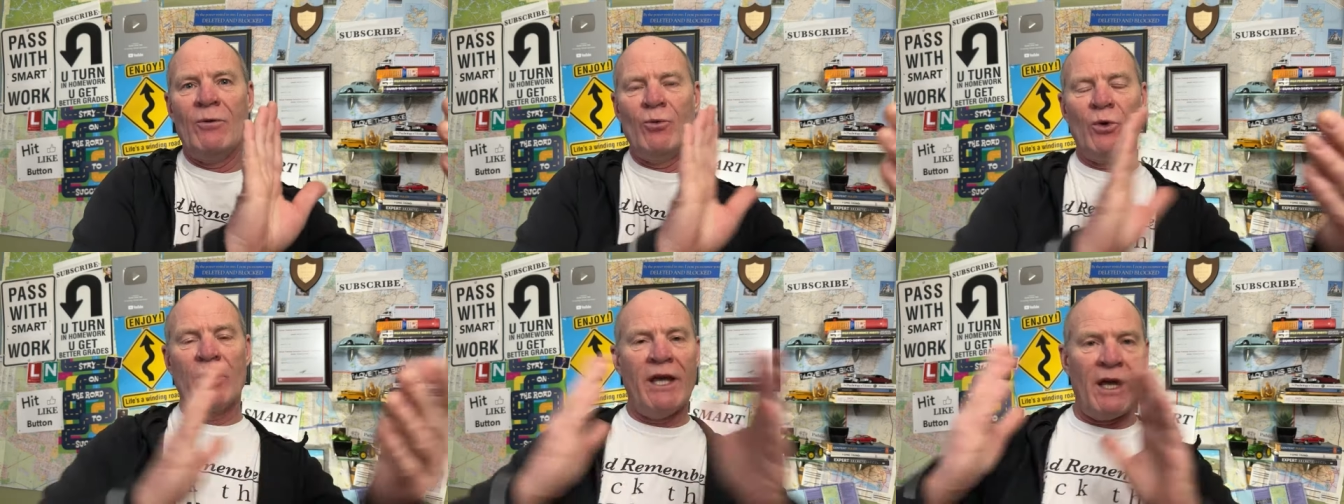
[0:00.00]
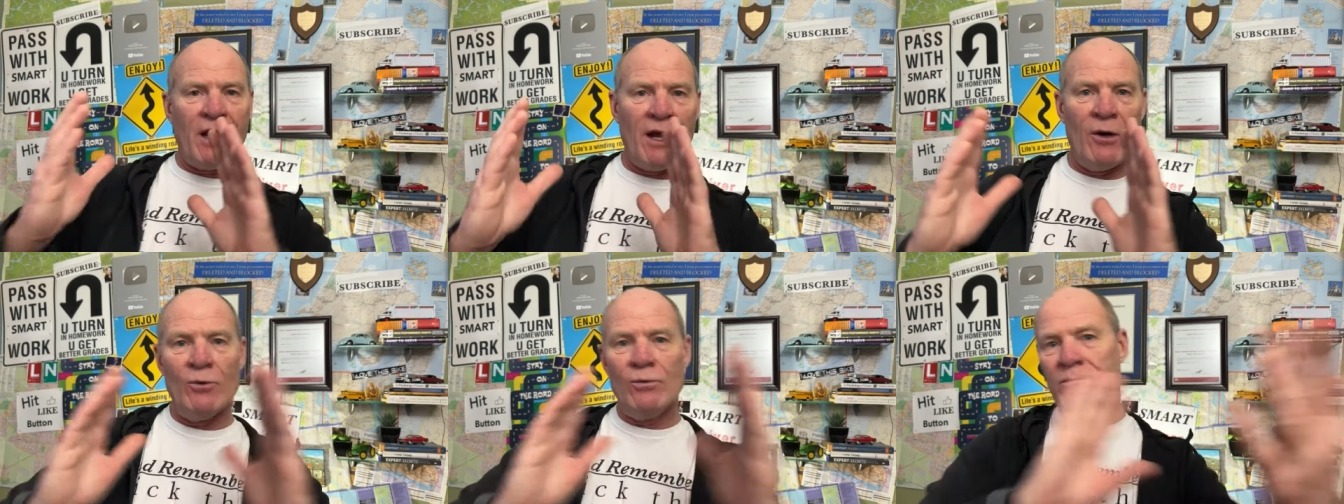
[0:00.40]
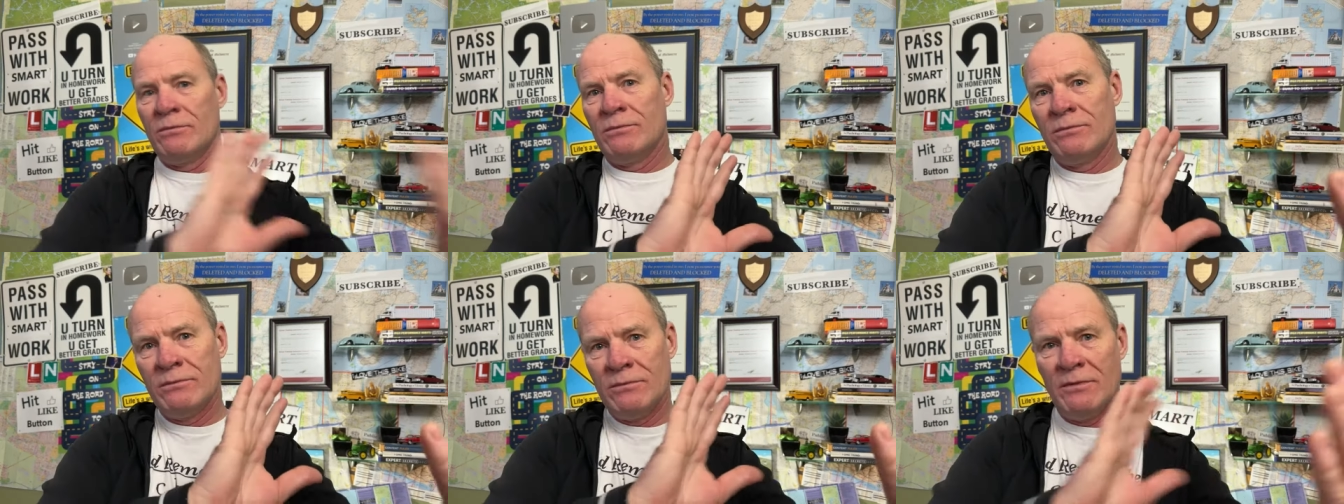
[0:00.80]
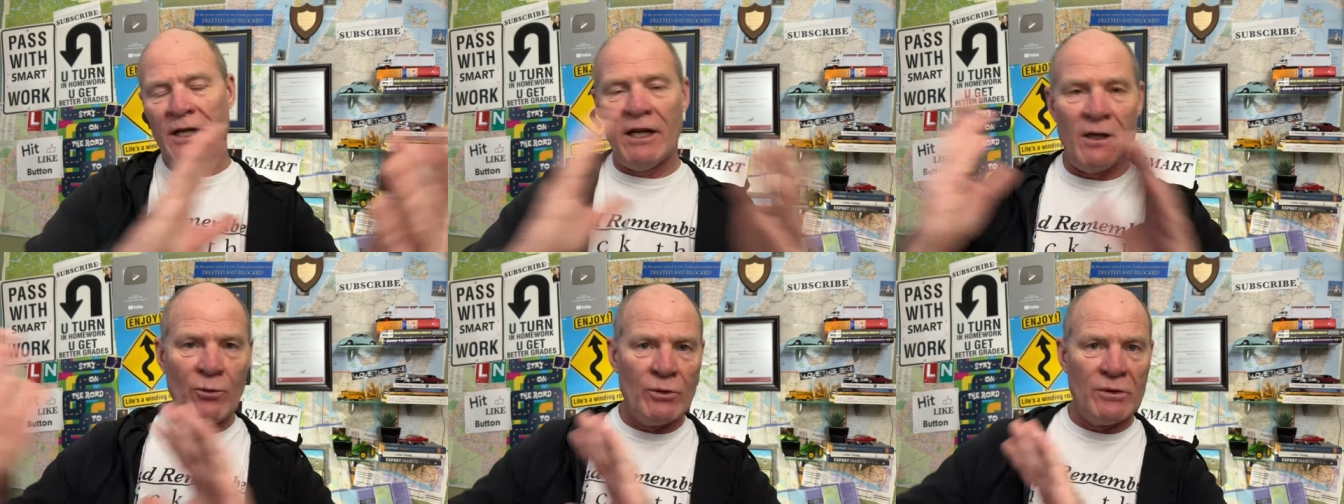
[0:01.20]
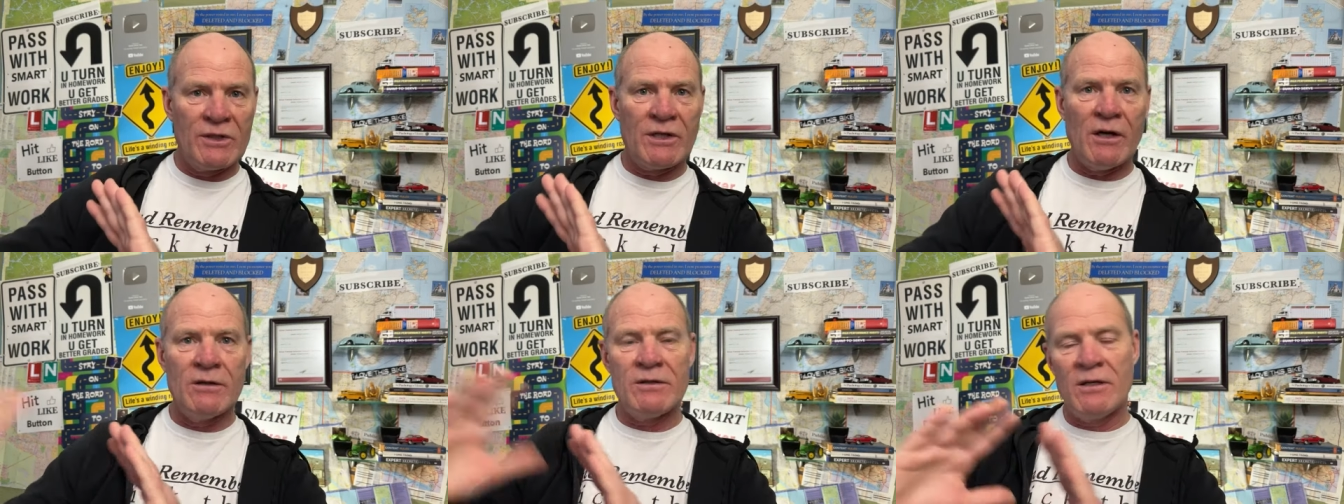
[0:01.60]
will kick out and it will
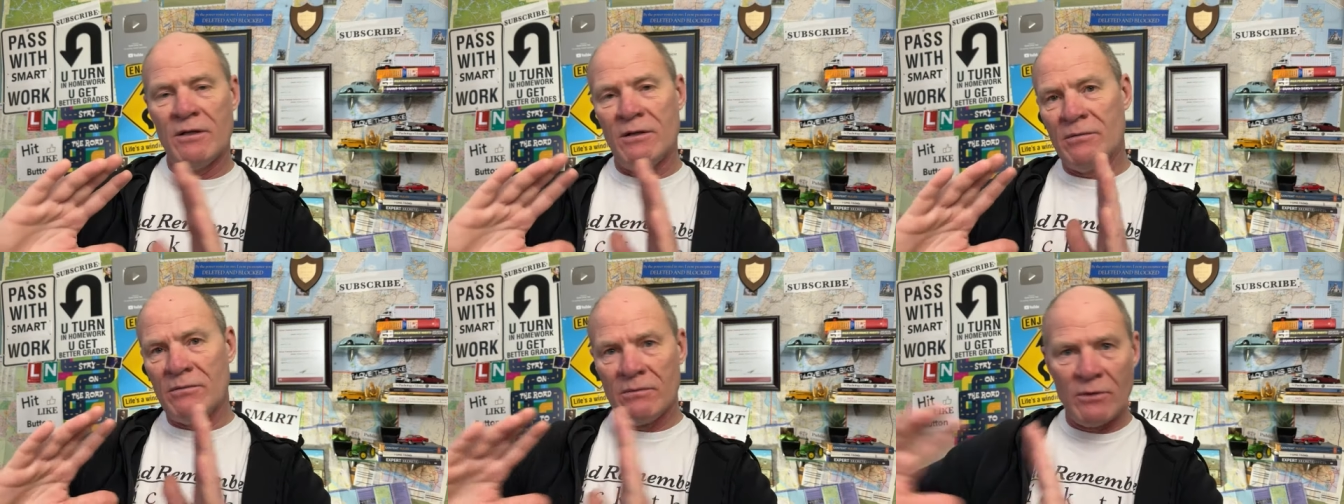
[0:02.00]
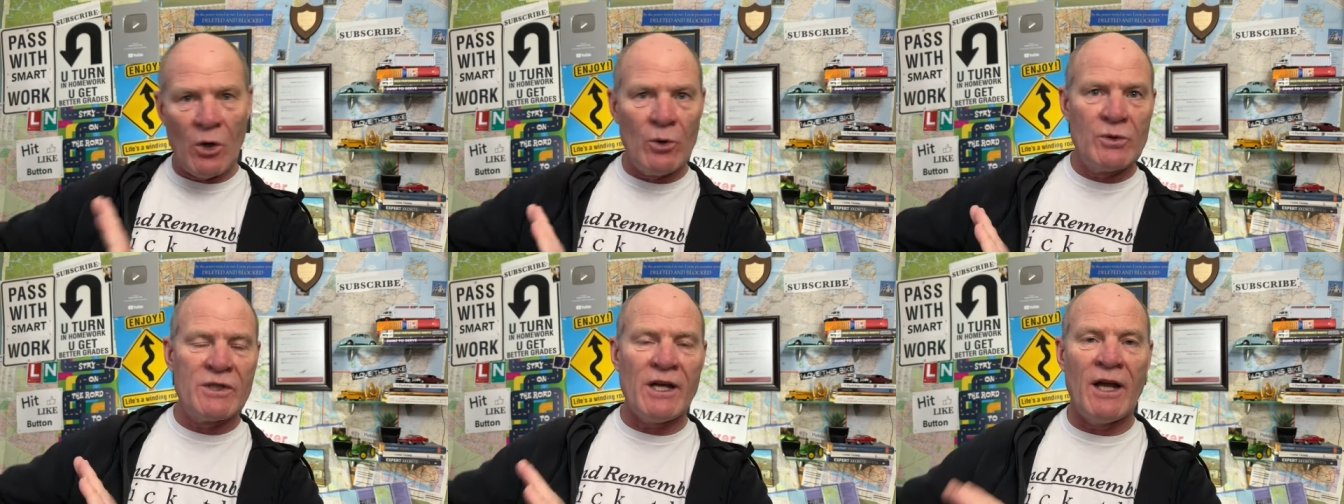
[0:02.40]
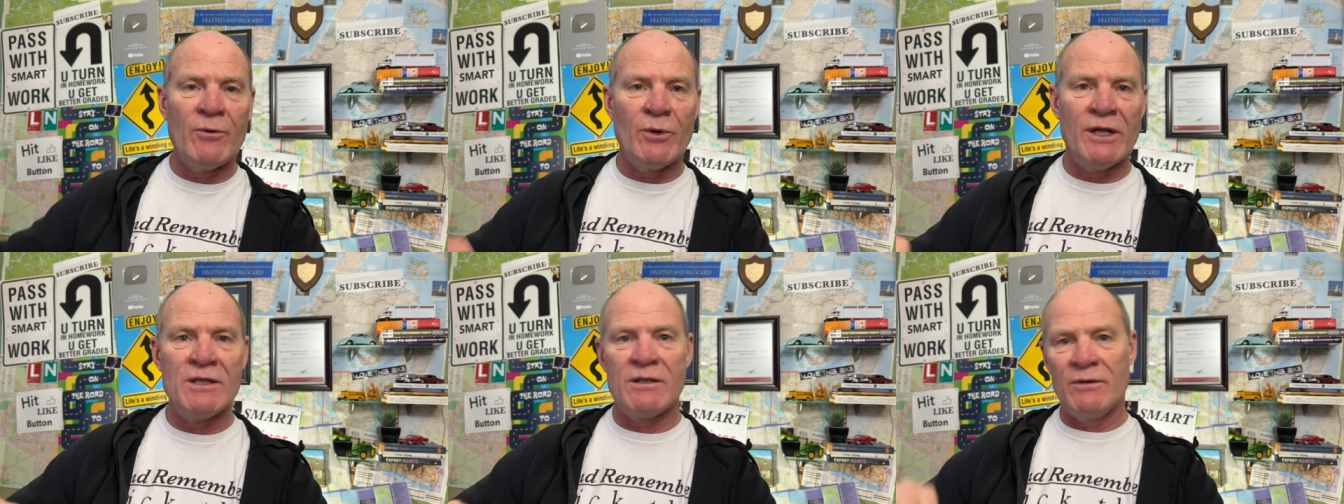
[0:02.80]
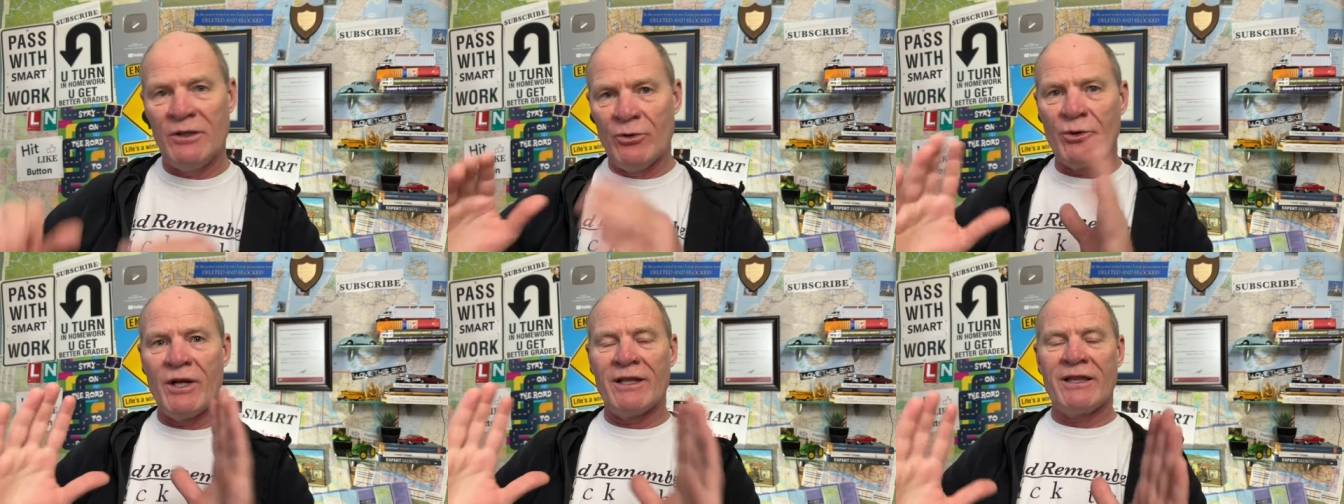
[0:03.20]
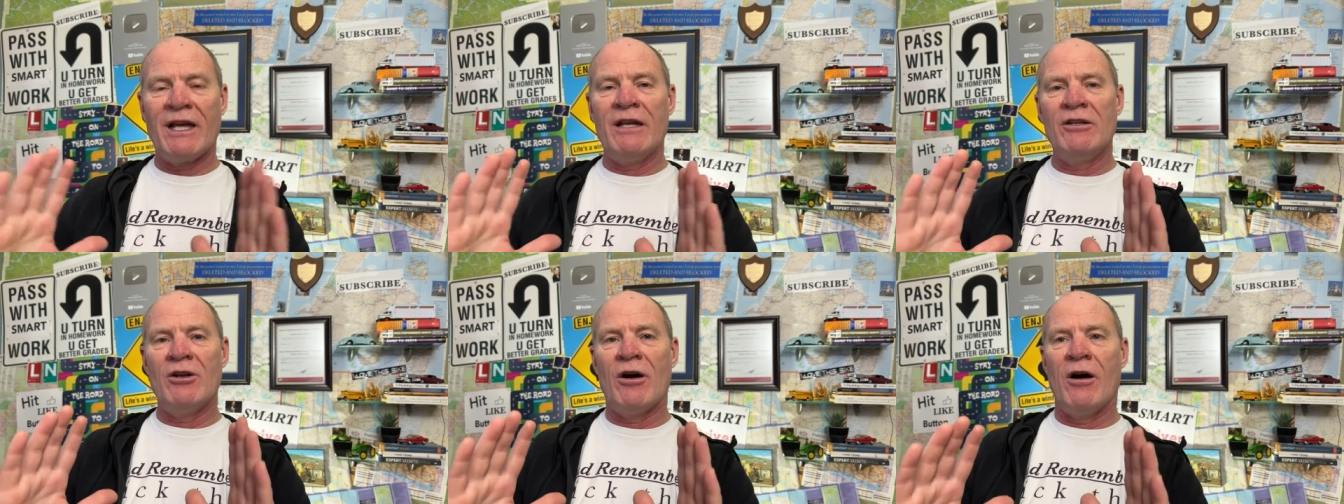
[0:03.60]
start to go sideways. You'll get
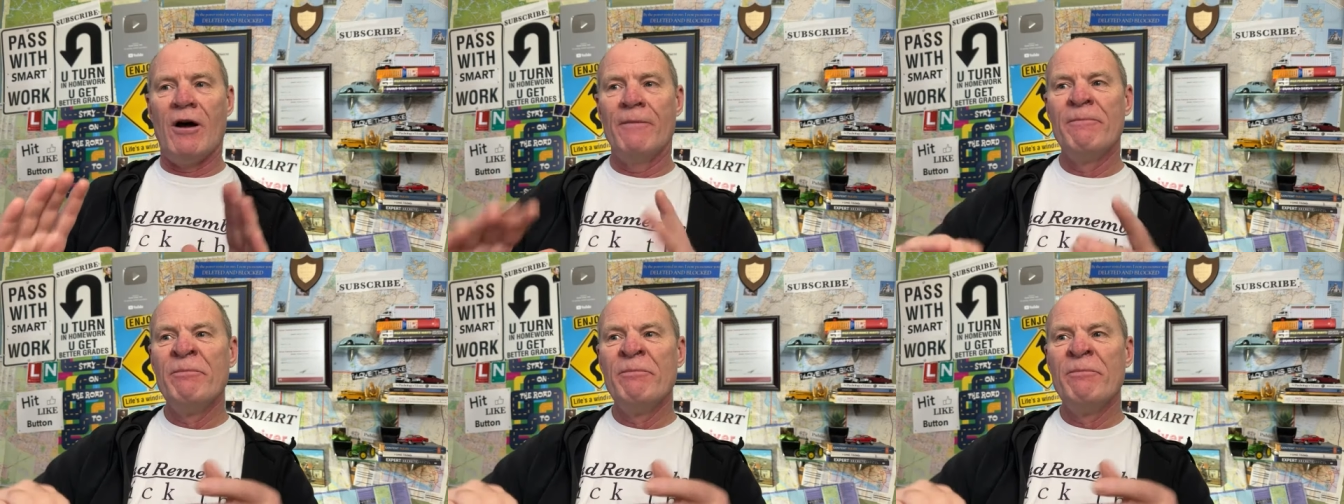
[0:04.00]
that yaw.